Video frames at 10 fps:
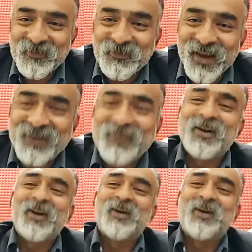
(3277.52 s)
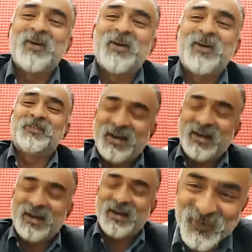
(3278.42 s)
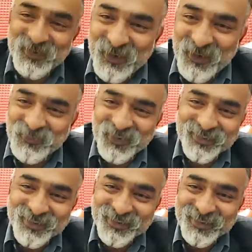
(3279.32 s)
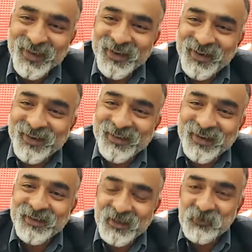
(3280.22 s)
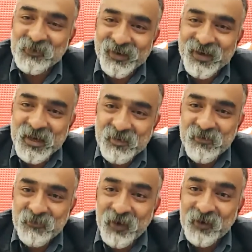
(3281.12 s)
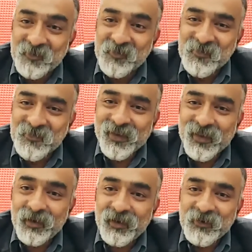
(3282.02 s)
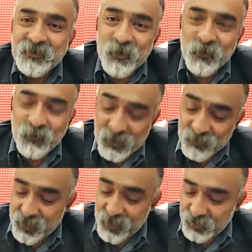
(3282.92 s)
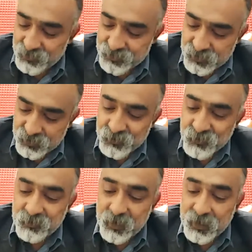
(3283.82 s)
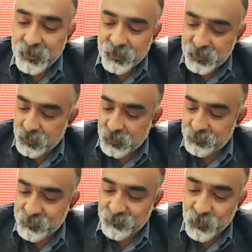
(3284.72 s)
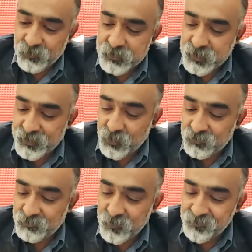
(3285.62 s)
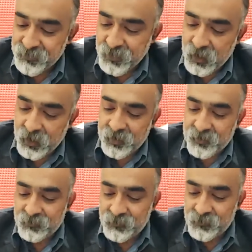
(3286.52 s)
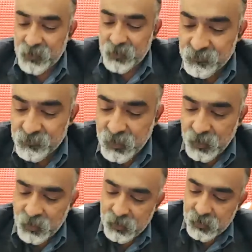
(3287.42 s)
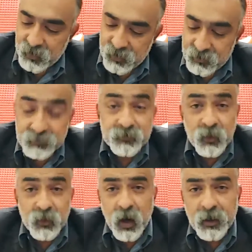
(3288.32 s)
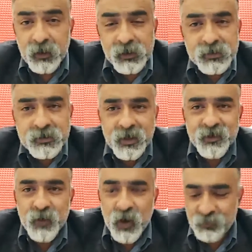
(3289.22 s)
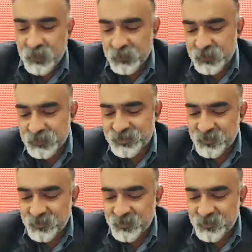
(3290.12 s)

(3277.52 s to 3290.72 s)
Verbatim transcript: at one of the roundtable conferences. Uh, that that would really be fun. Yeah. So one final question to you, Patrik, uh, before we sign off. Um, one of the um, you know articles that you have published,